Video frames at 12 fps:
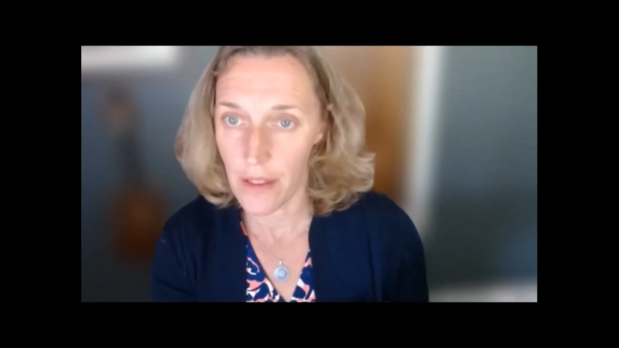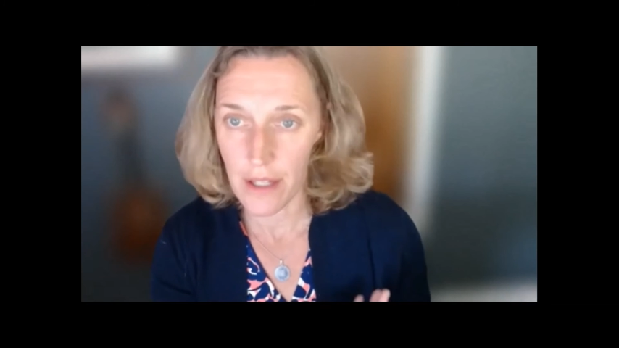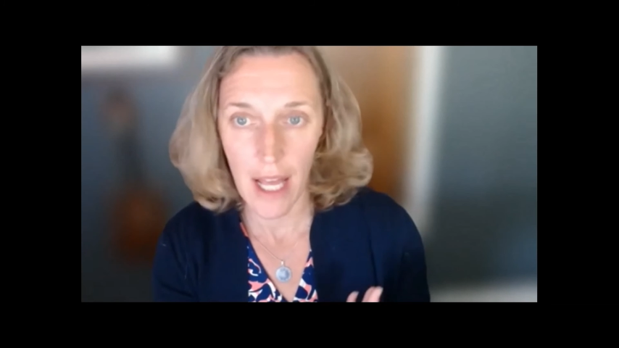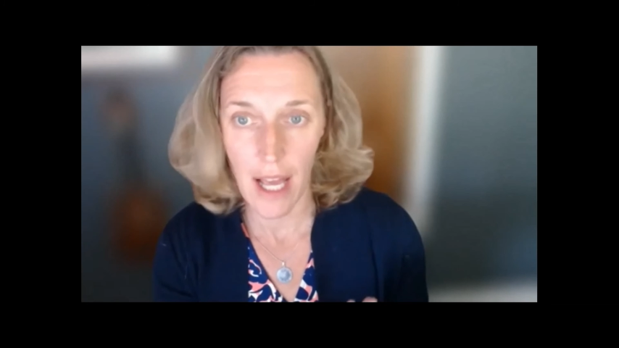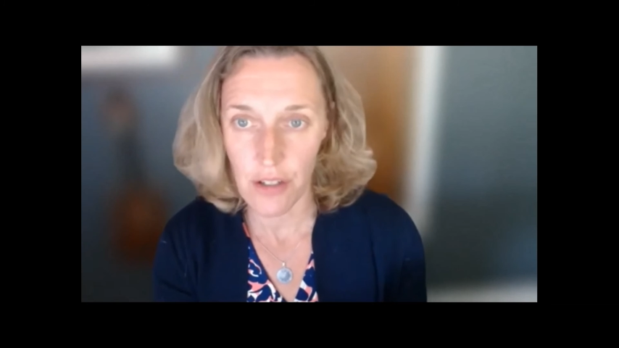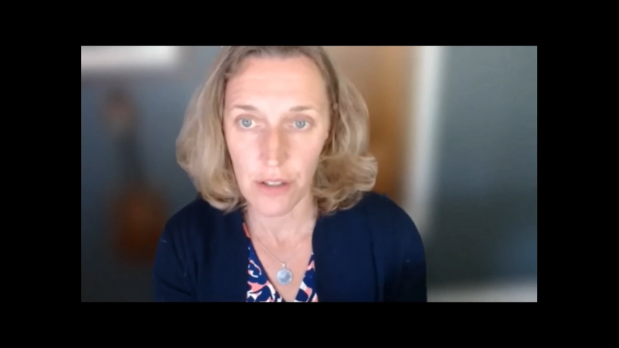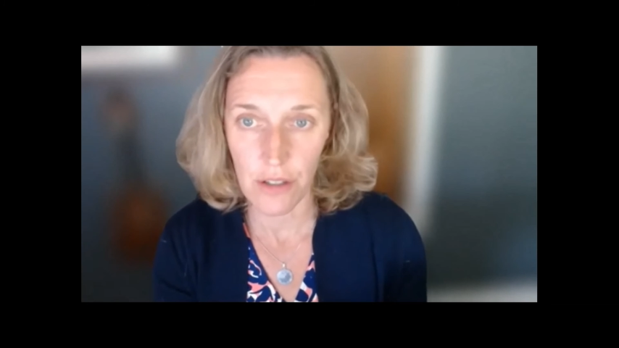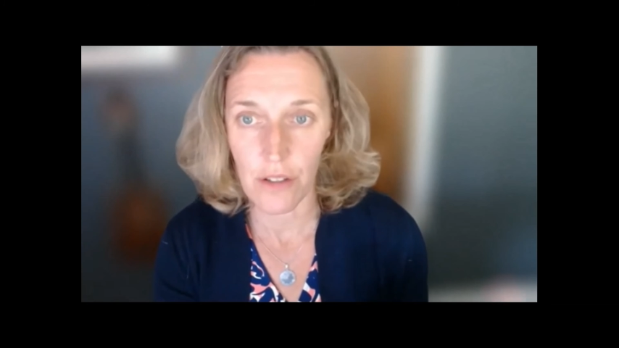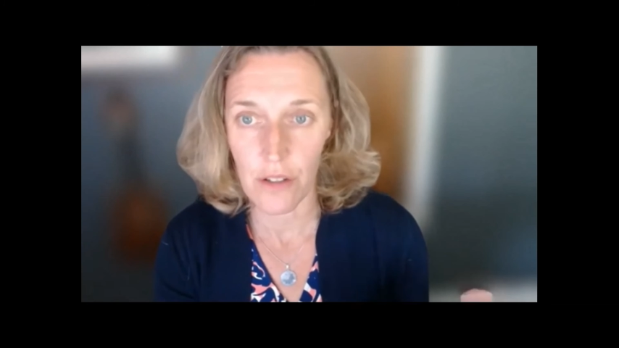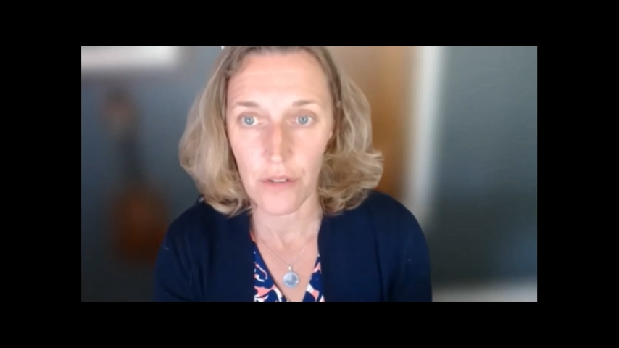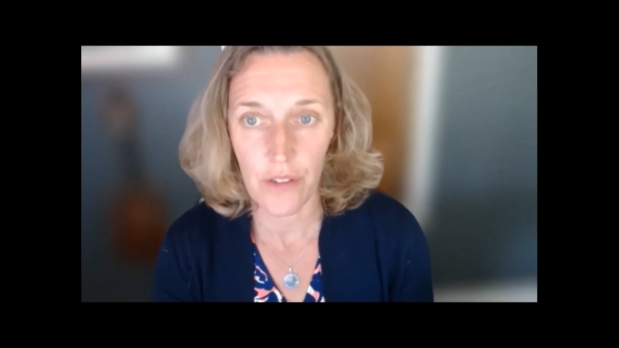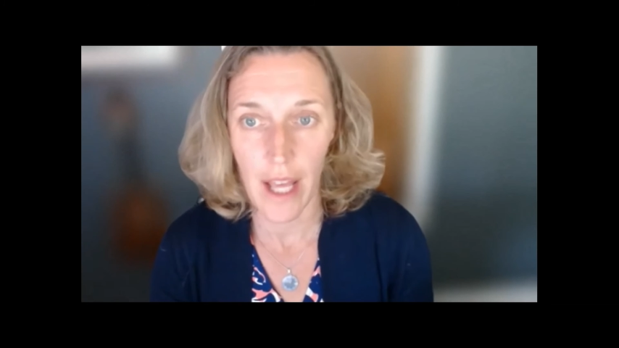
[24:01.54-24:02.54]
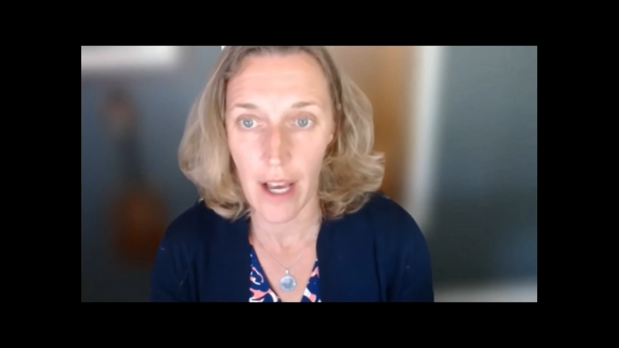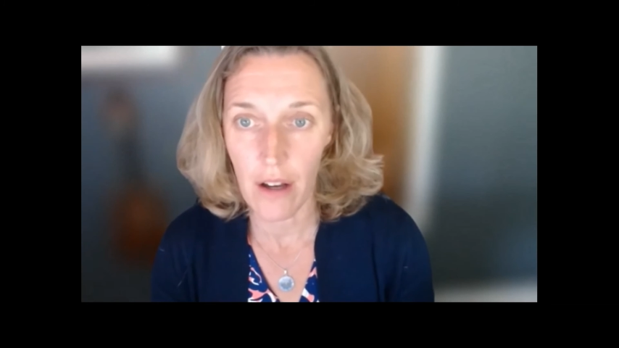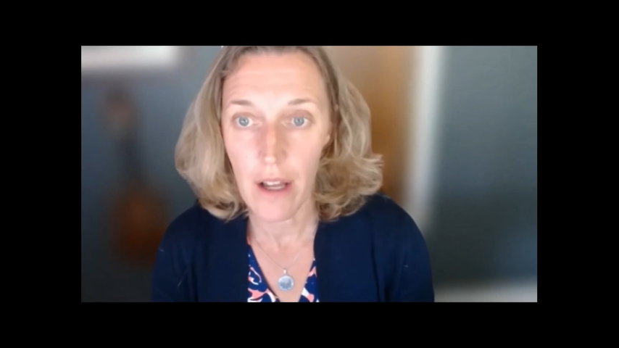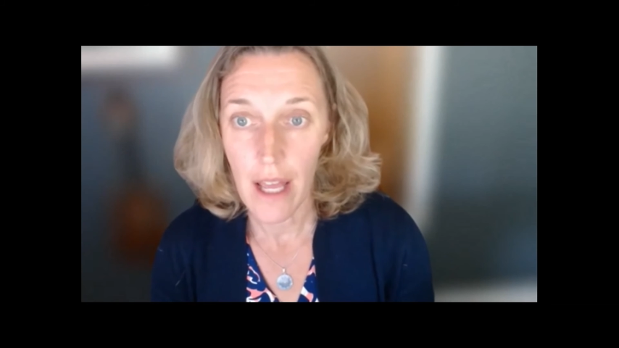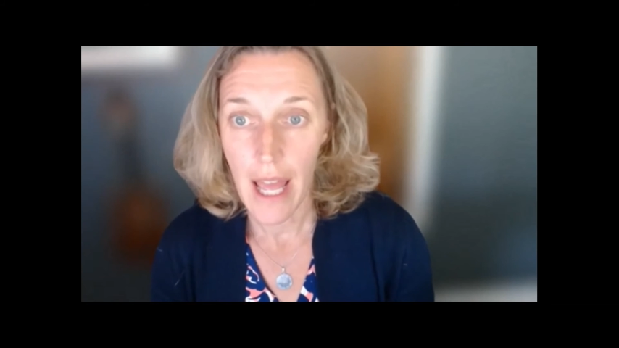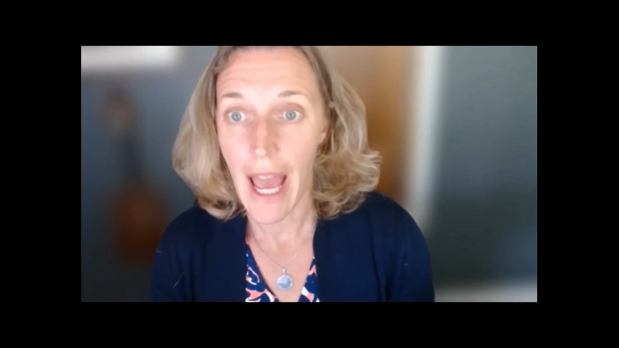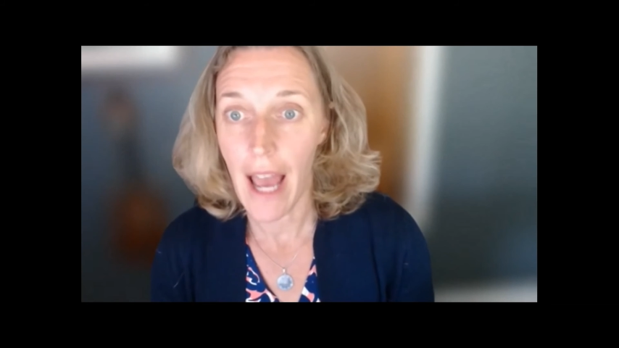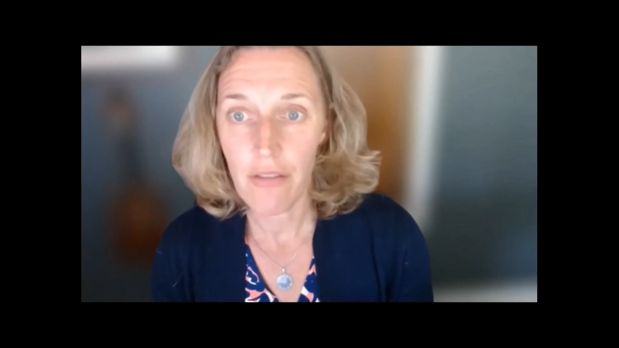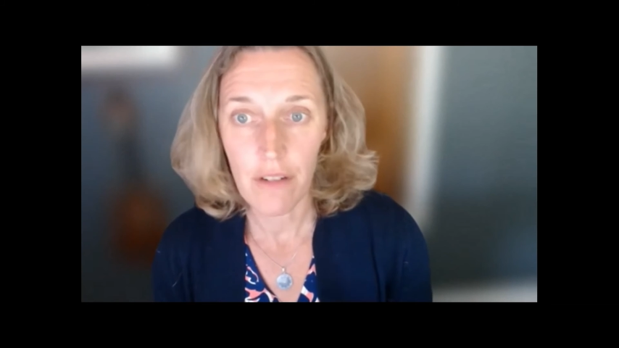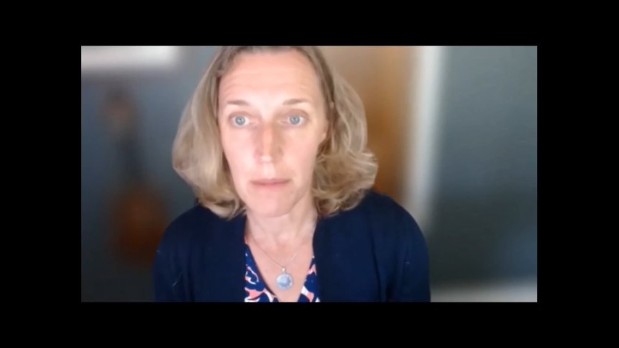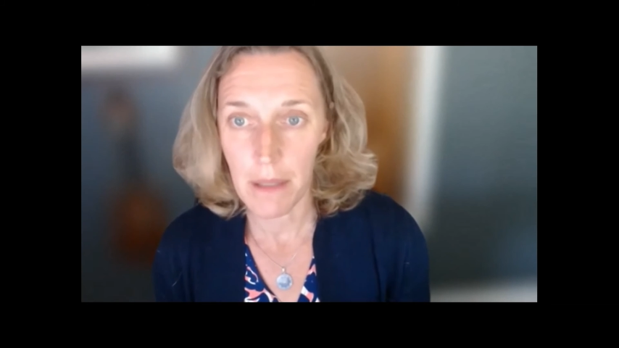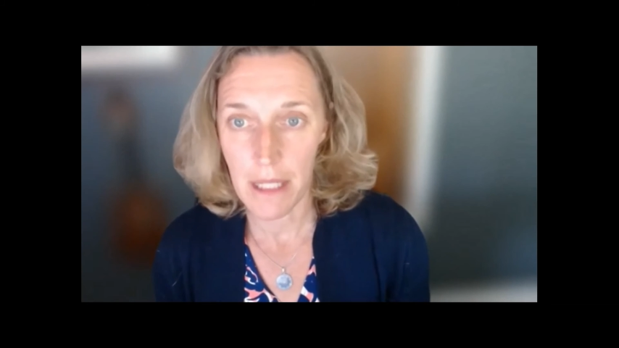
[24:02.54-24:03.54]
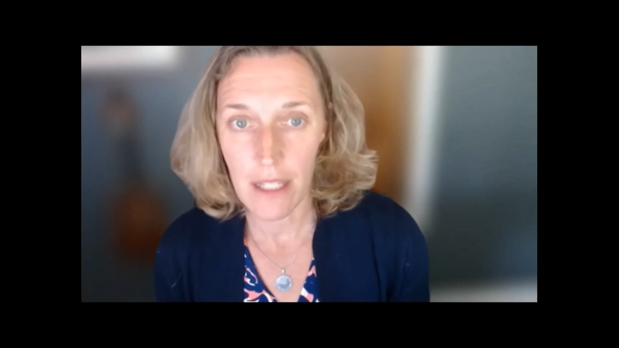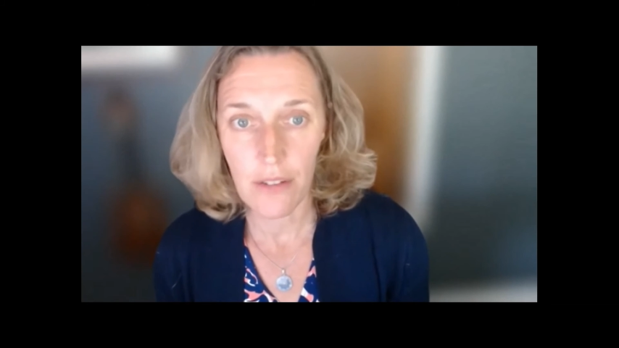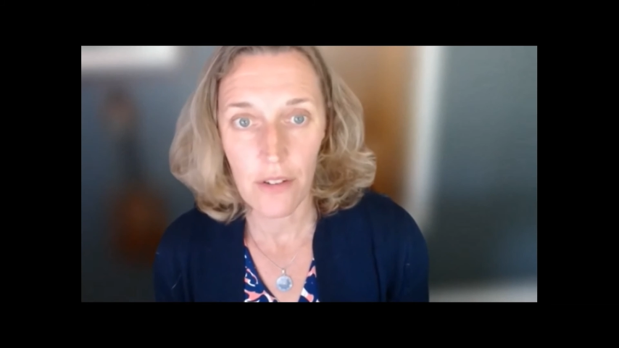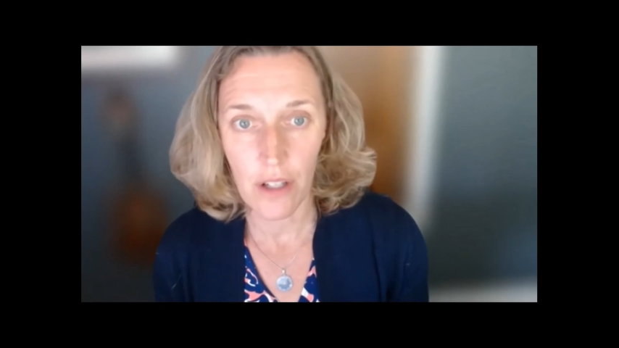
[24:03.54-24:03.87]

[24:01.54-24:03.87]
the national news now, everybody is